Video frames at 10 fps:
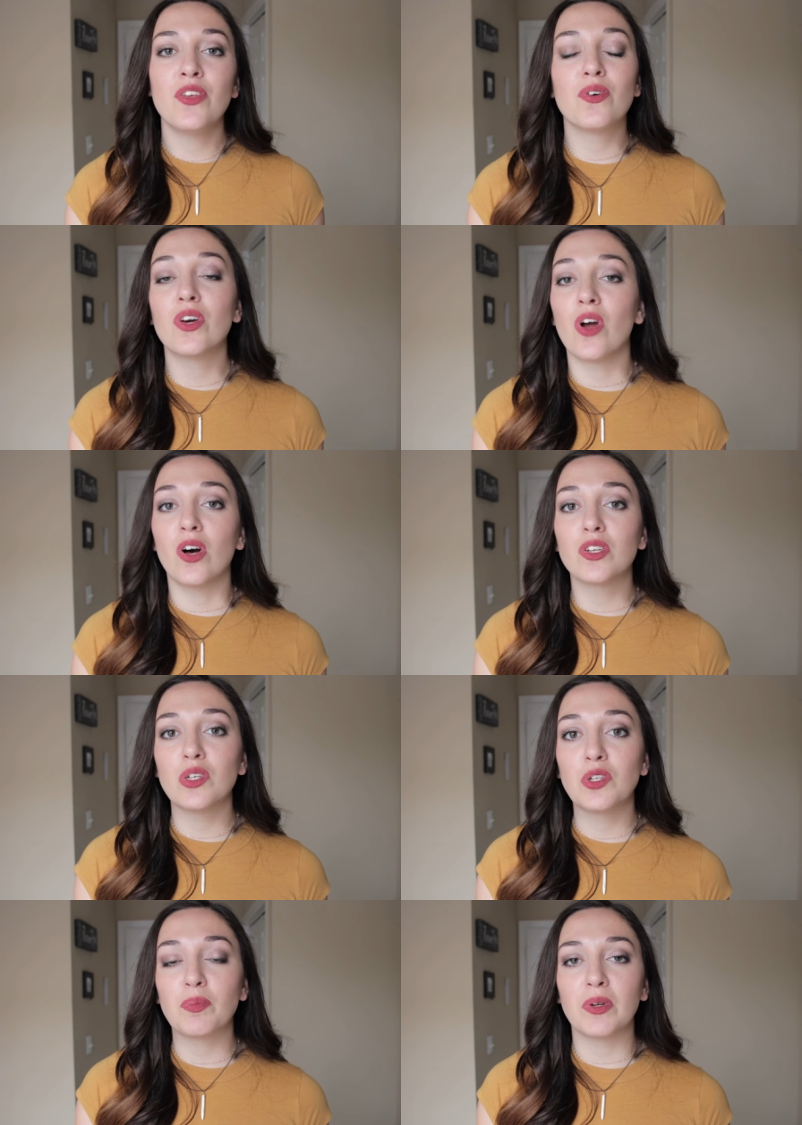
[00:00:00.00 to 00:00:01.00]
You could
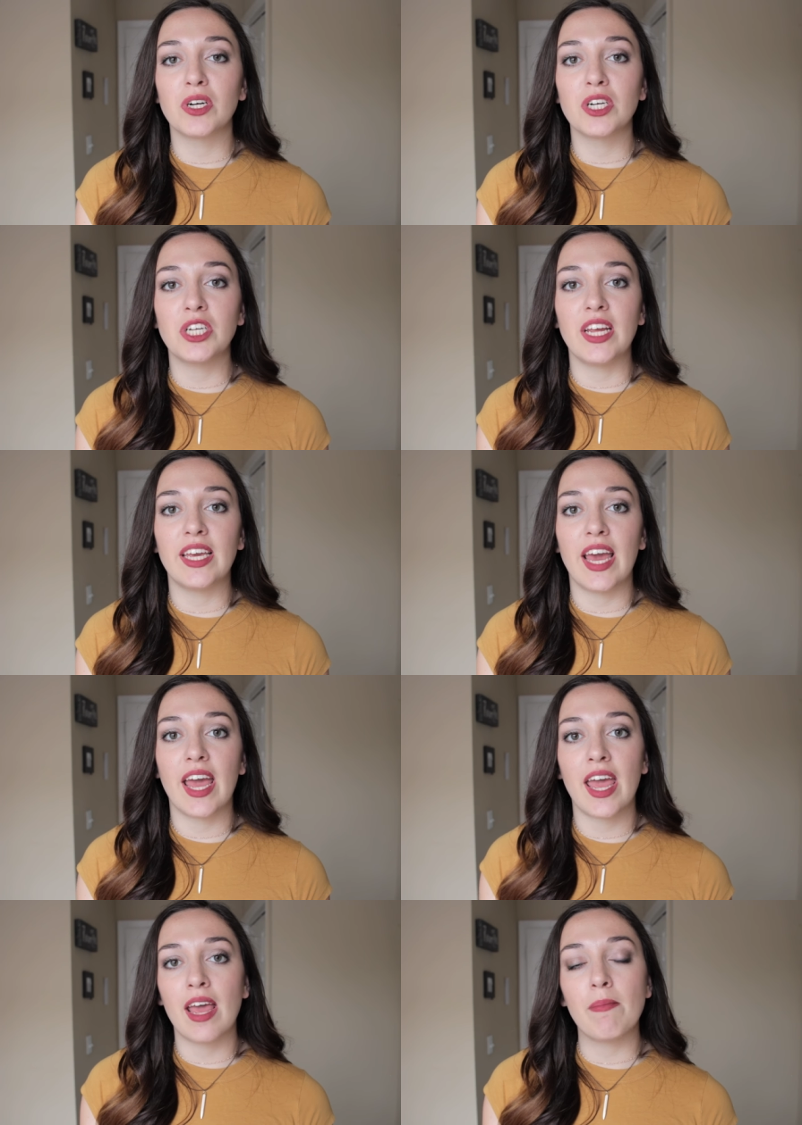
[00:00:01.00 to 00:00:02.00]
also splurge and
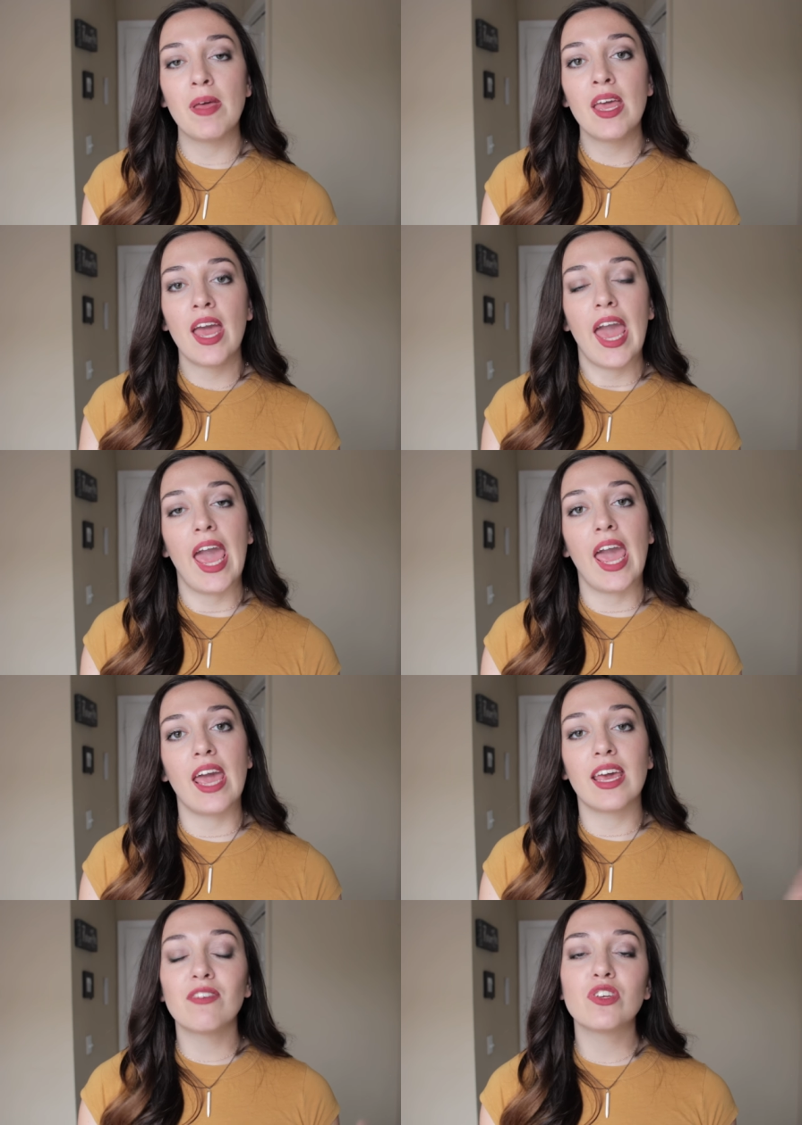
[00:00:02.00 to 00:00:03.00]
get him
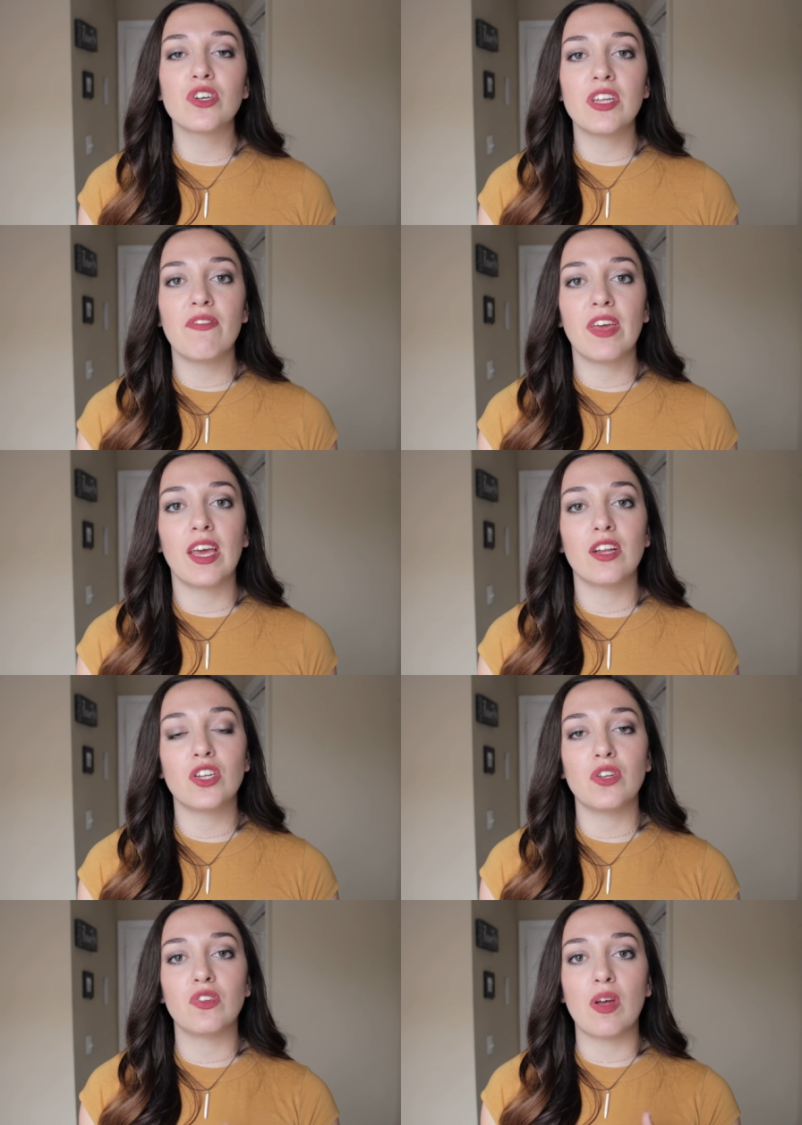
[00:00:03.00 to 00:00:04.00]
a gift
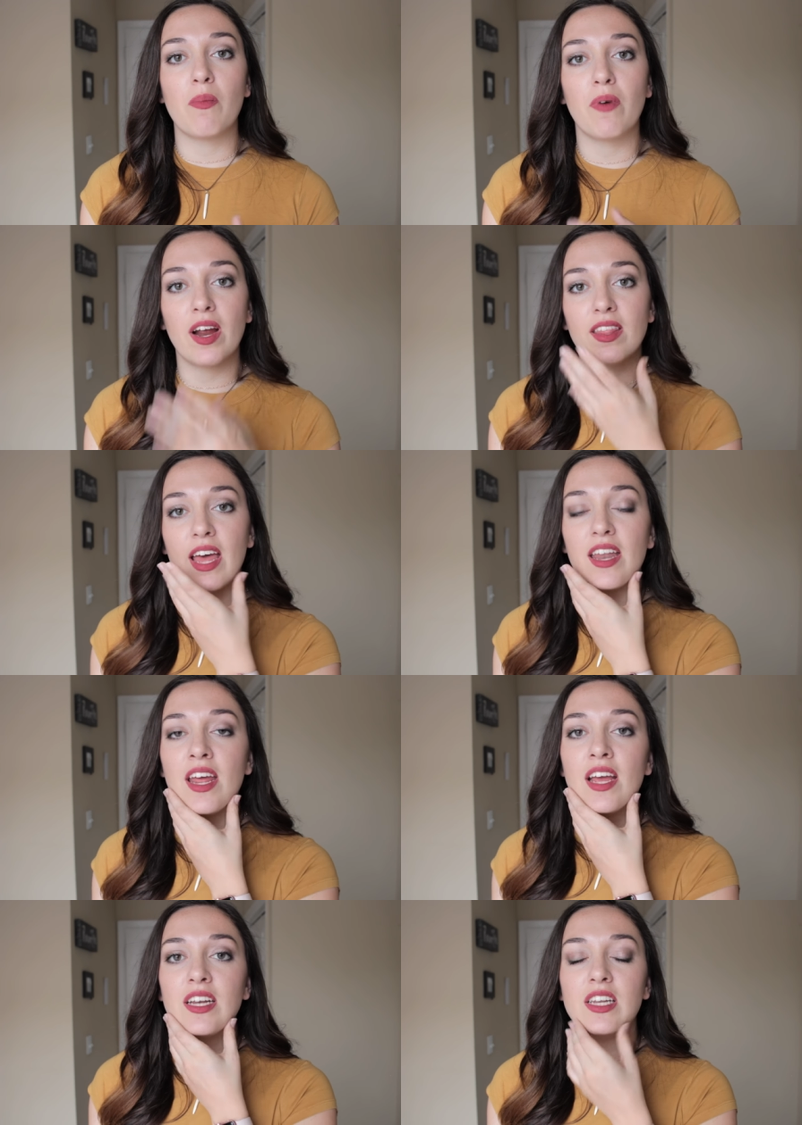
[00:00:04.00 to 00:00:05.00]
certificate to somewhere
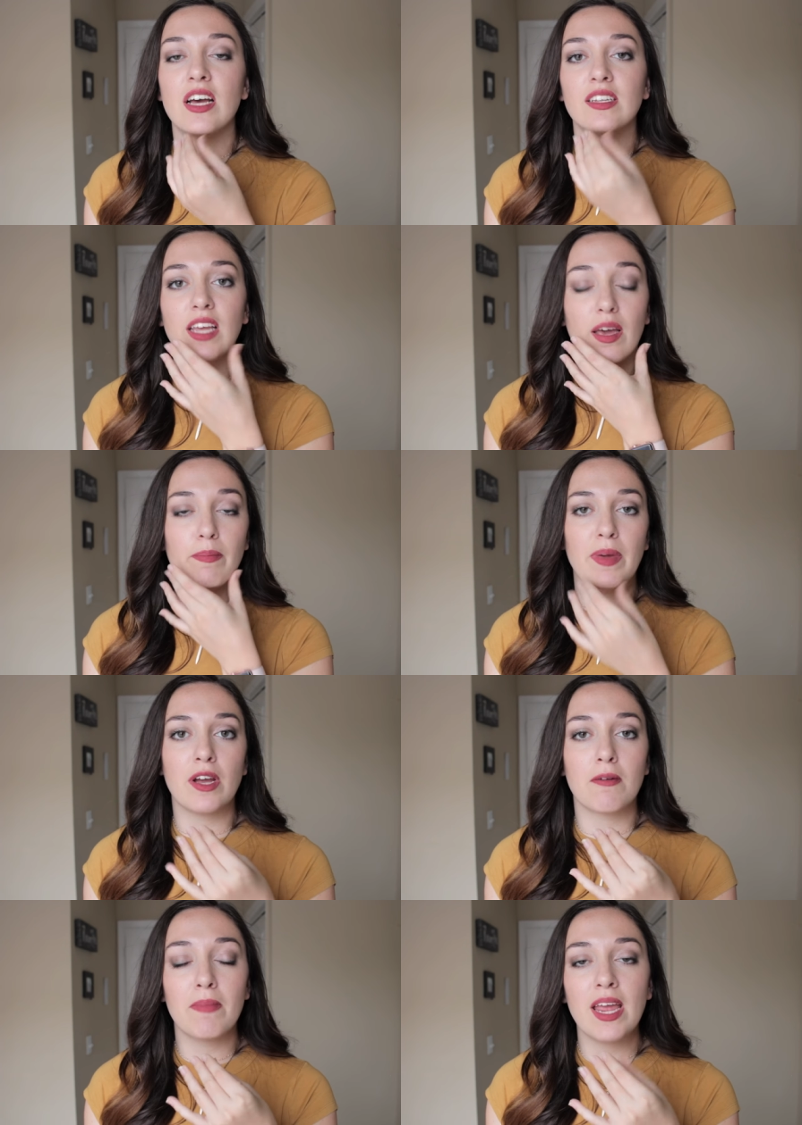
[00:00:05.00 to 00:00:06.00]
that does like a
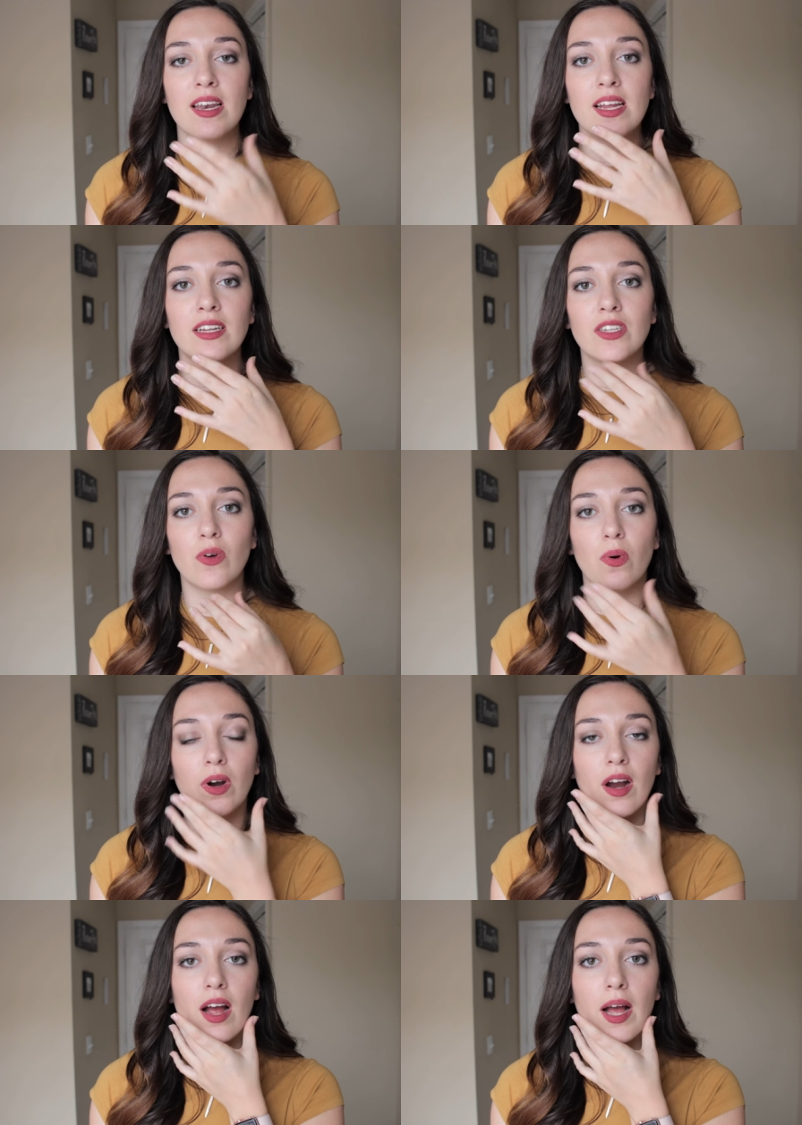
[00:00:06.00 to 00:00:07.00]
beer maintenance
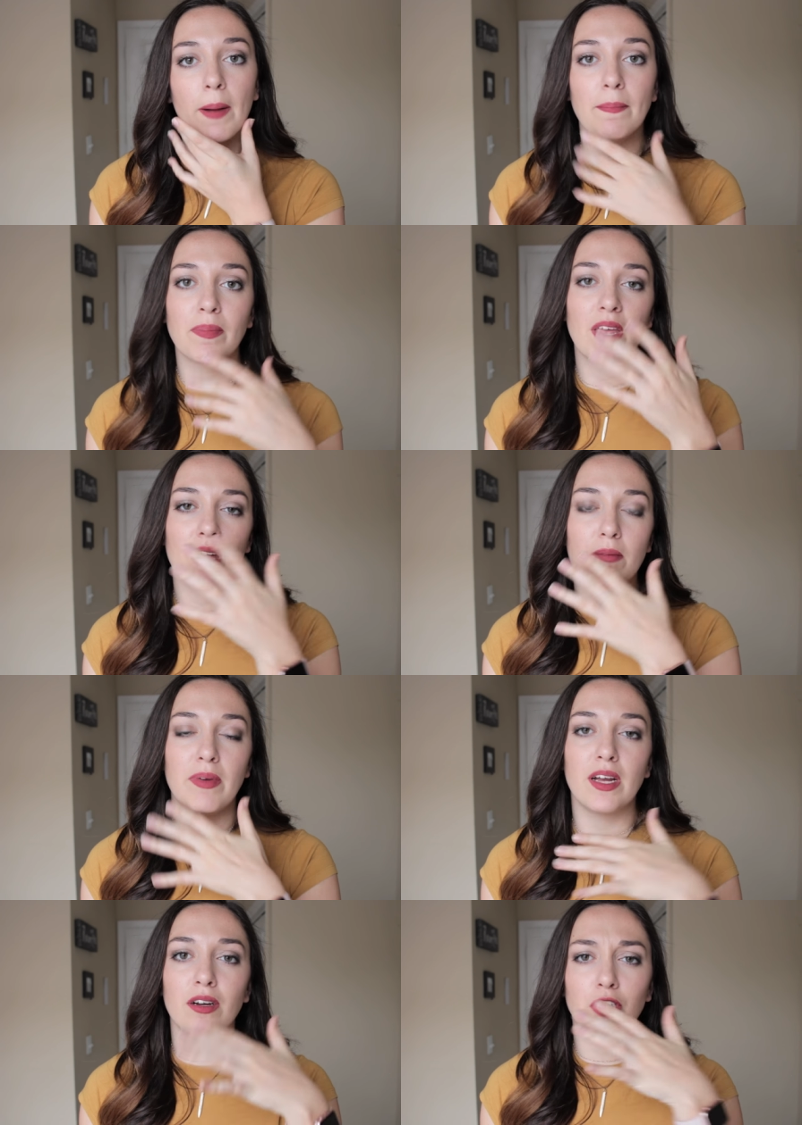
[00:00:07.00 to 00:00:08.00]
or um, a
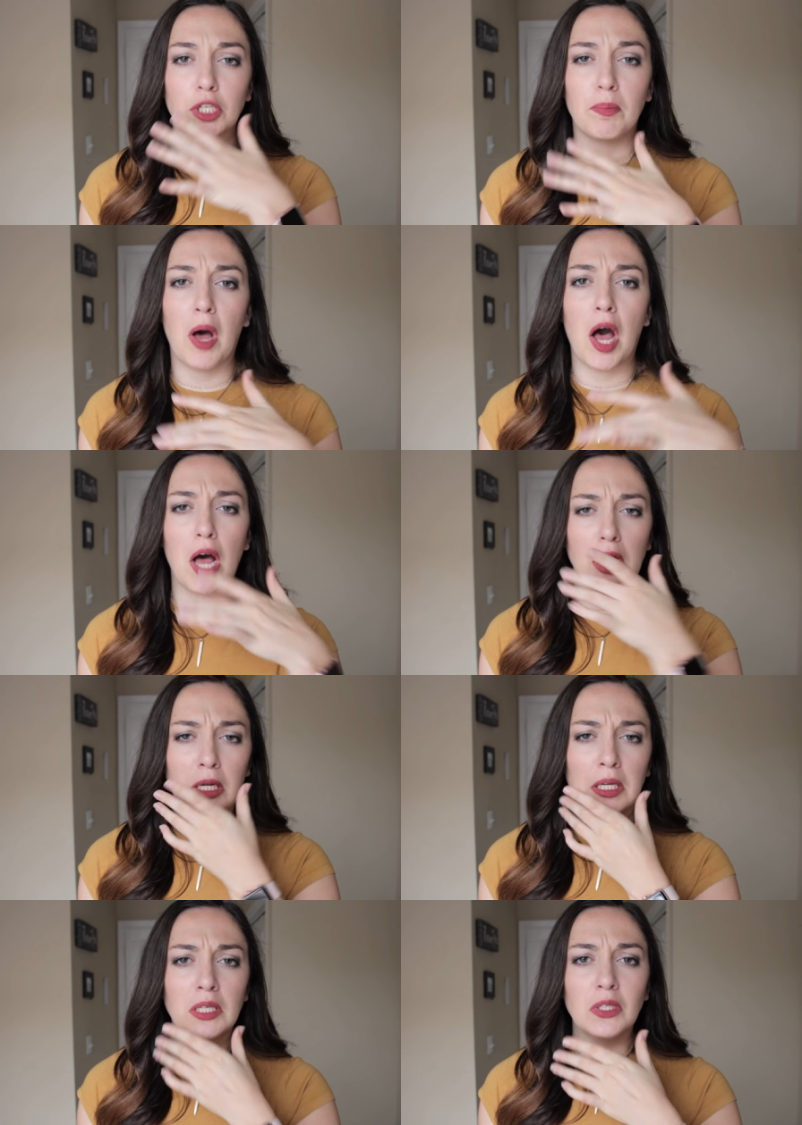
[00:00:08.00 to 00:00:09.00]
beer spa